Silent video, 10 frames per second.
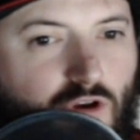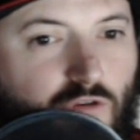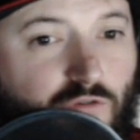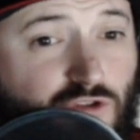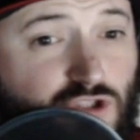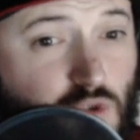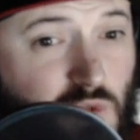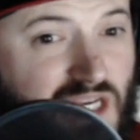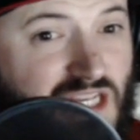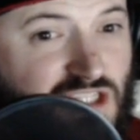for
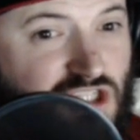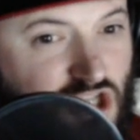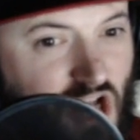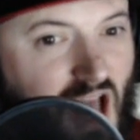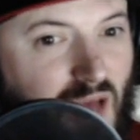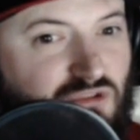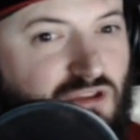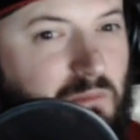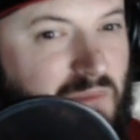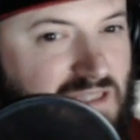doing his job to
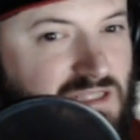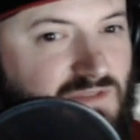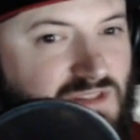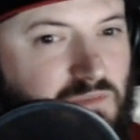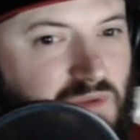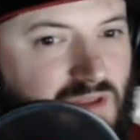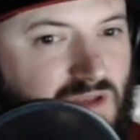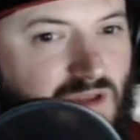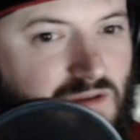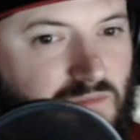the best of his ability.